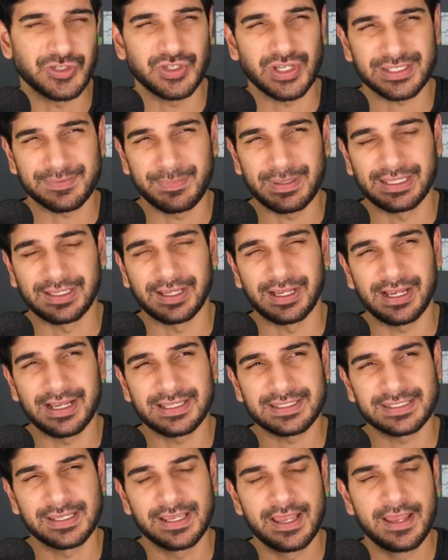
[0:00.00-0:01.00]
just
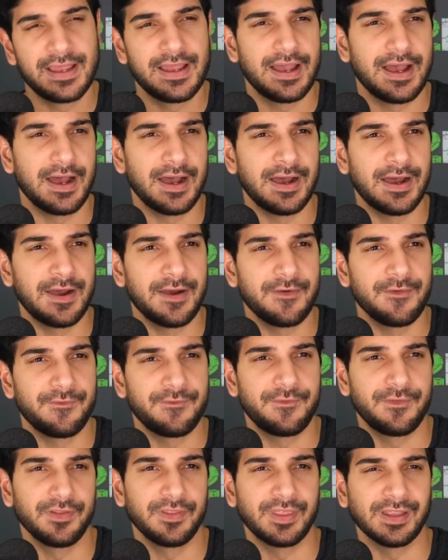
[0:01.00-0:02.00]
because
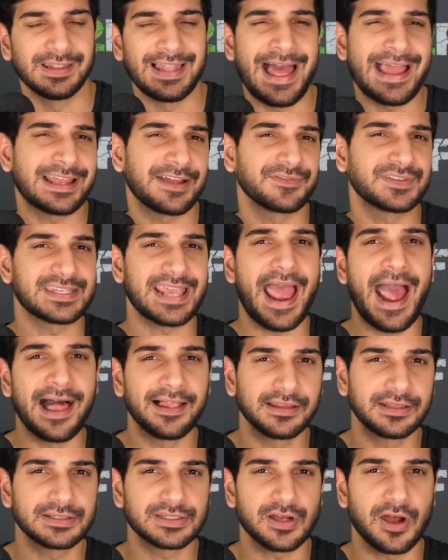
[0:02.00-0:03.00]
of the lack of
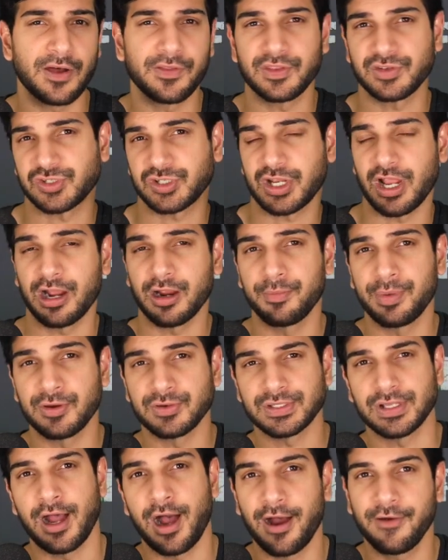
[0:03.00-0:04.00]
talent on the Chicago
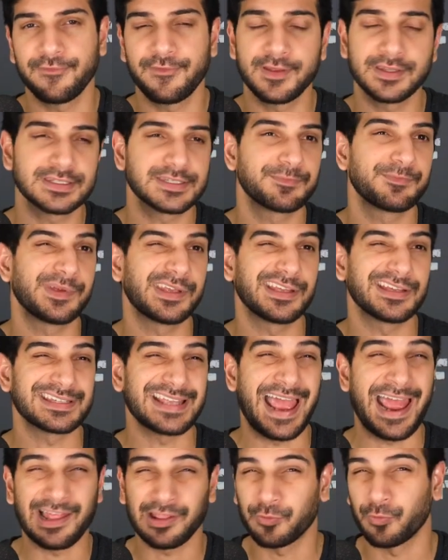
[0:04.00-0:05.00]
Bears offense,
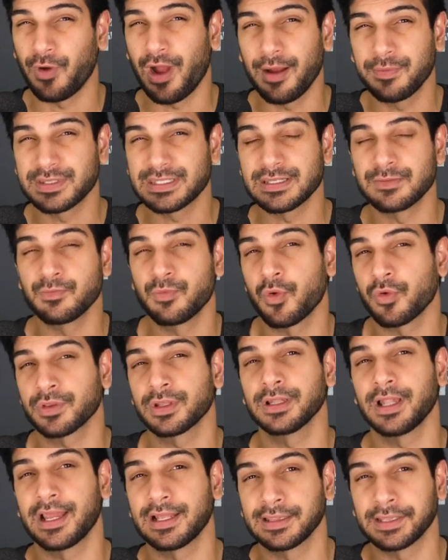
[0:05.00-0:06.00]
because Allen Robinson more
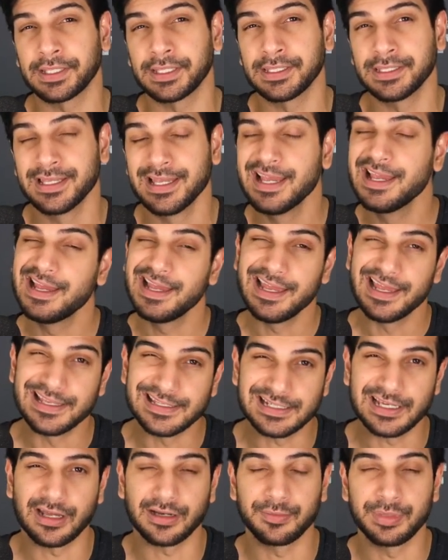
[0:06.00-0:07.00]
than likely
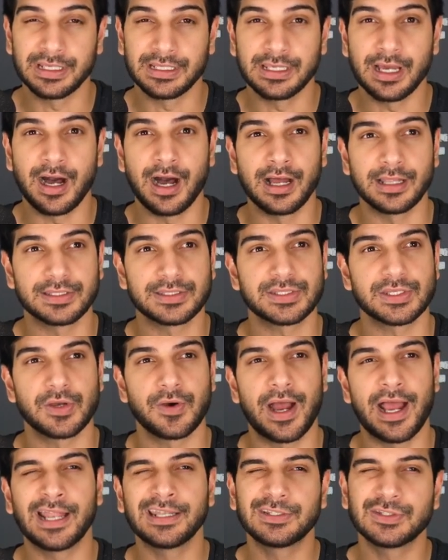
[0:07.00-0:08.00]
is going to be gone.
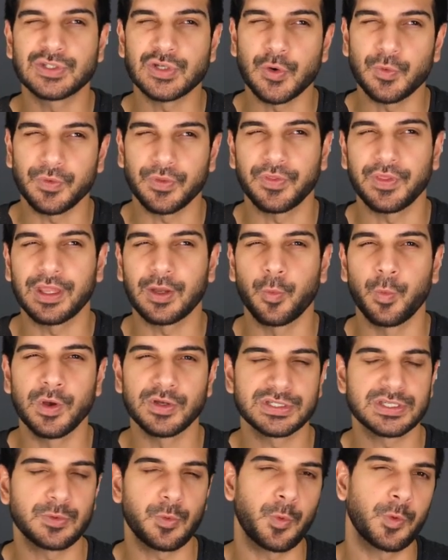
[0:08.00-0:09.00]
So I don't think
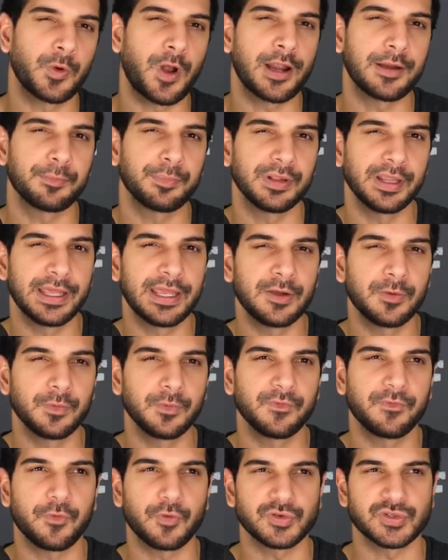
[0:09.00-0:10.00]
Wilson would want to play
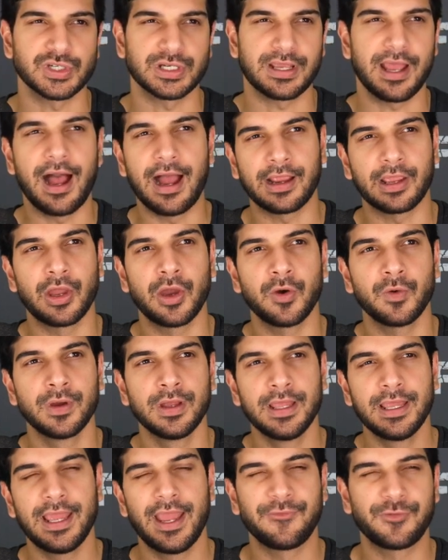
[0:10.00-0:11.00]
for Chicago
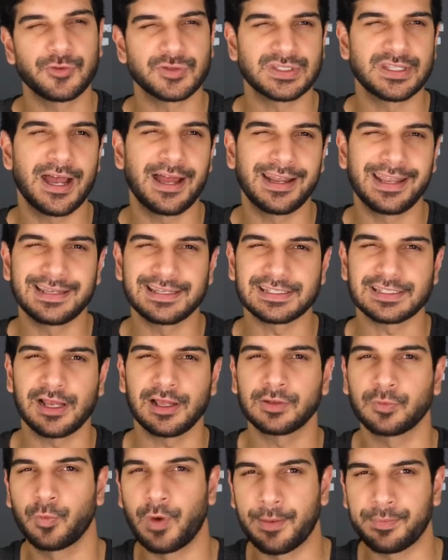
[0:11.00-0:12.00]
if there's not any
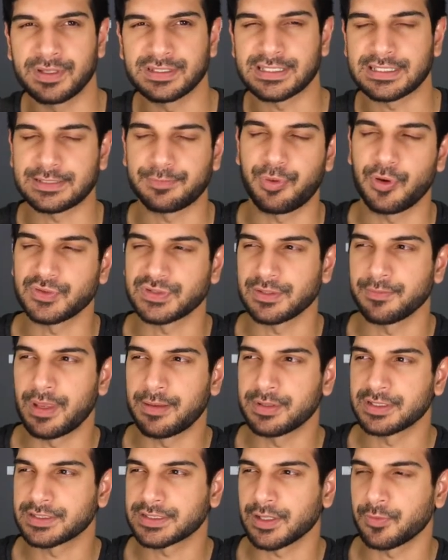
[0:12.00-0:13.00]
solid weapons, as opposed to
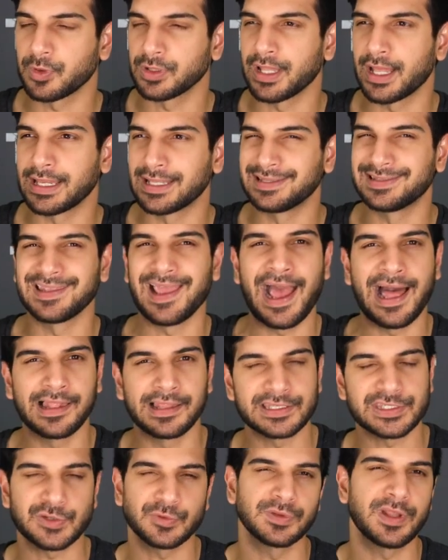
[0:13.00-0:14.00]
maybe someone like
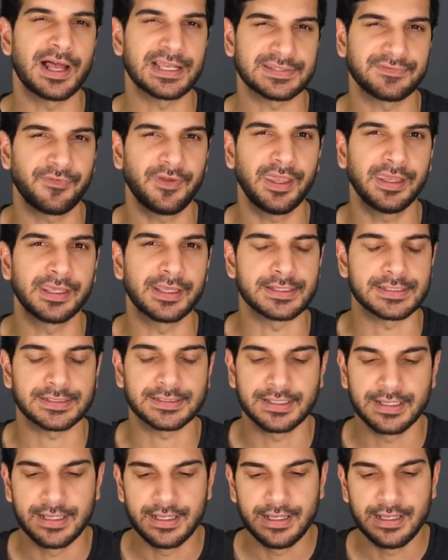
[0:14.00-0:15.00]
Dallas or Las
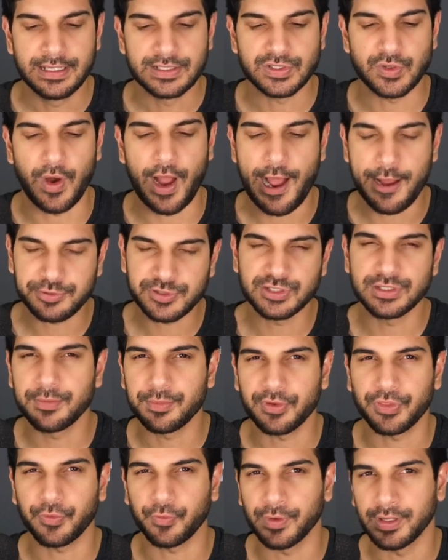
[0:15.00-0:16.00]
Vegas. So option
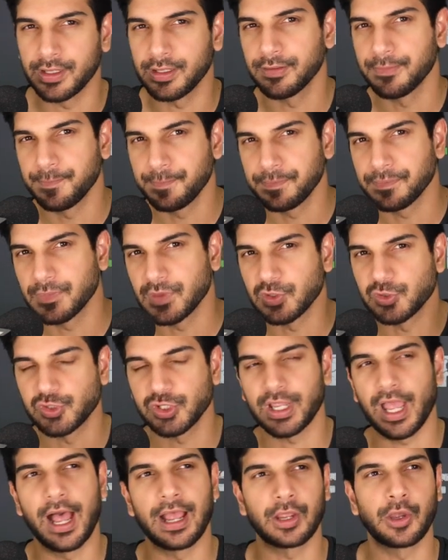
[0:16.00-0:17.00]
number three,
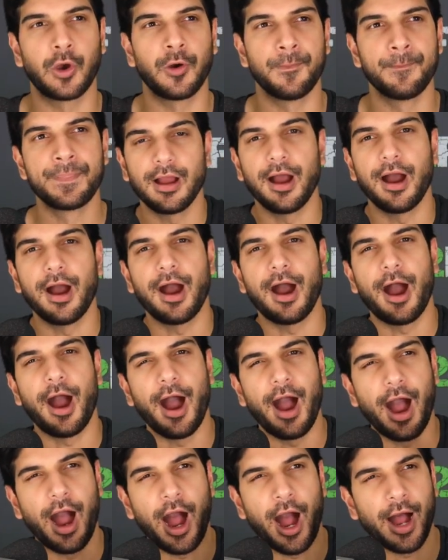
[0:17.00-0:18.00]
Chicago.
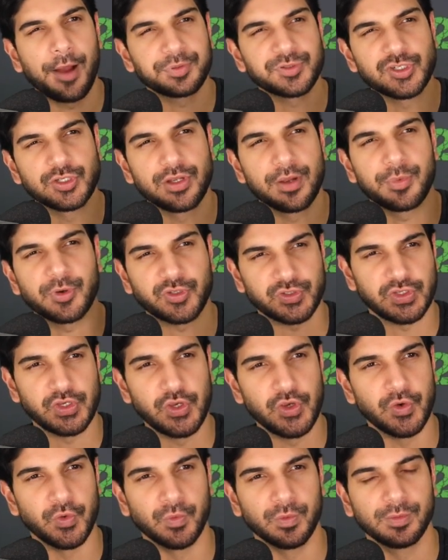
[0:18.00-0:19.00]
Option number
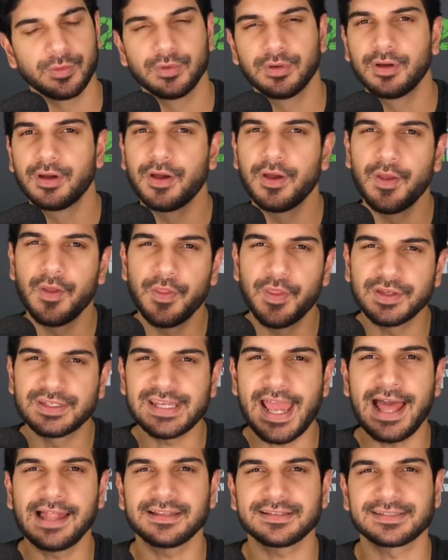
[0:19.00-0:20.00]
two, the
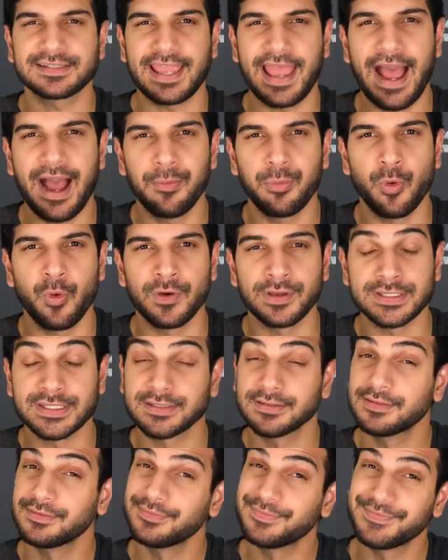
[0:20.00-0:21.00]
Dallas
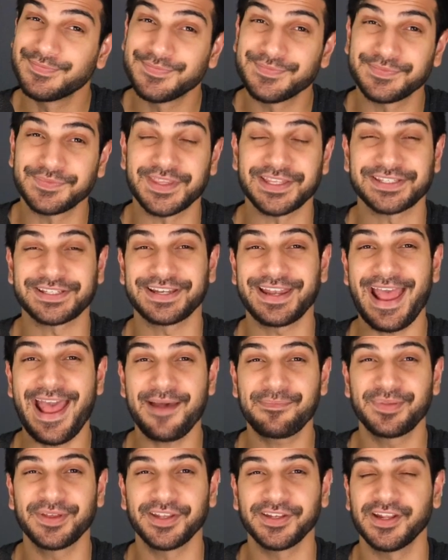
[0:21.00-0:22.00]
Cowboys. This could
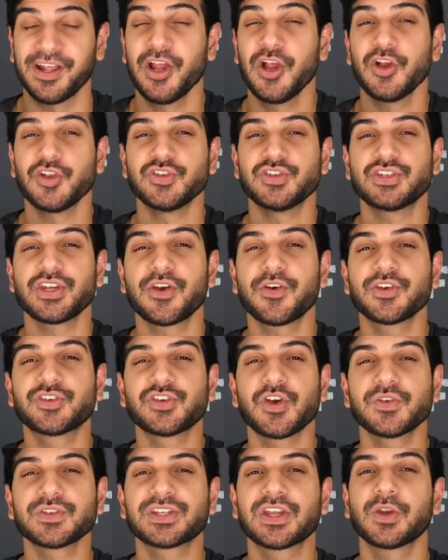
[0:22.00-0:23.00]
happen. Jerry
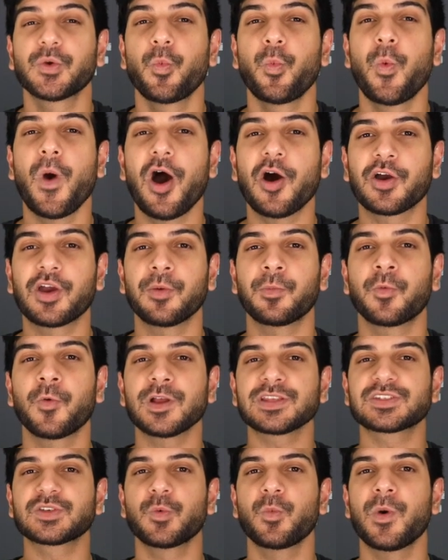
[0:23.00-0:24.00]
Jones could welcome
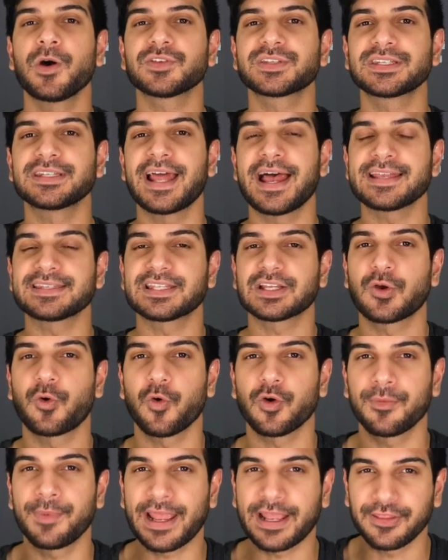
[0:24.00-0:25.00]
Russell Wilson as the
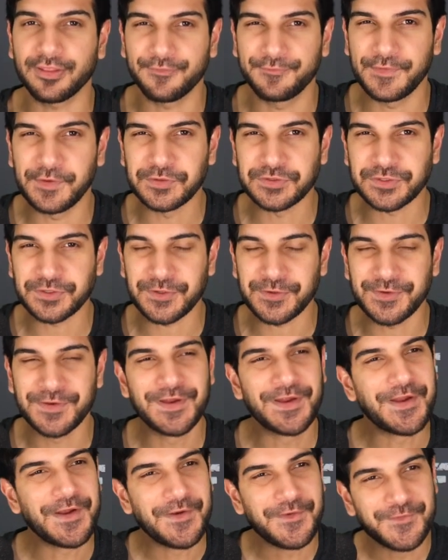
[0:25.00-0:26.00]
quarterback of the future
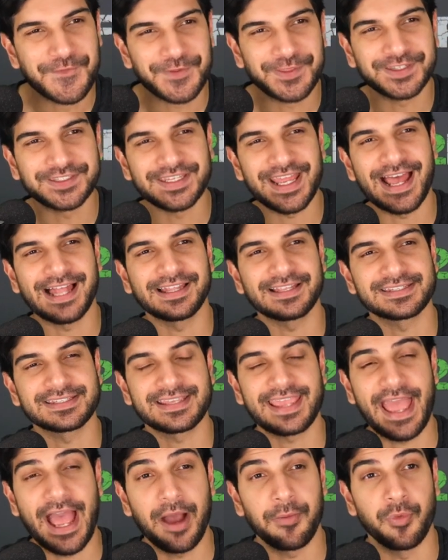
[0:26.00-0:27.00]
for the Dallas
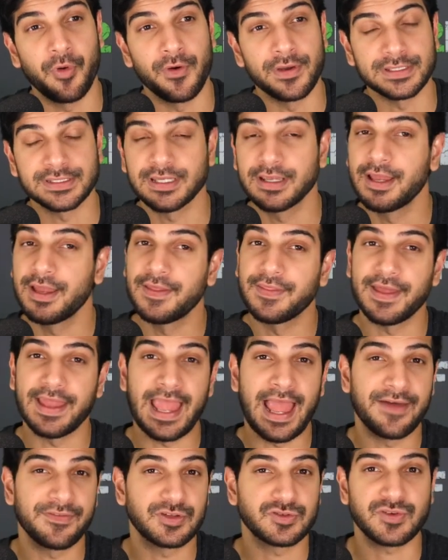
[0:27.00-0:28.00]
Cowboys. They
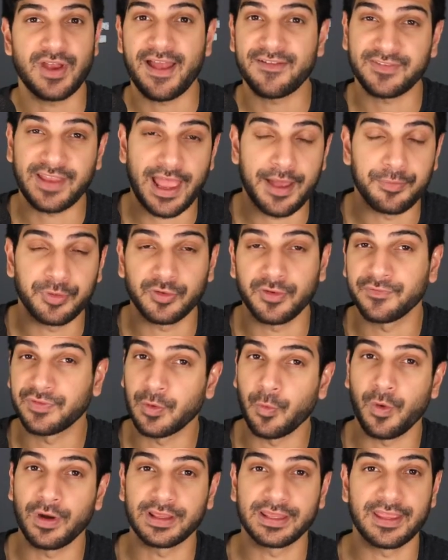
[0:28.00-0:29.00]
have the draft capital if
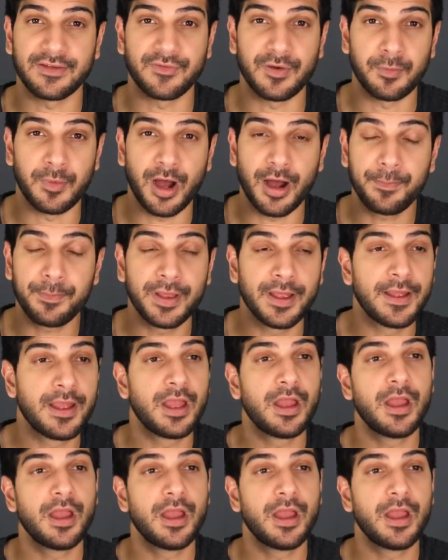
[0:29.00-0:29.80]
they want to give him up.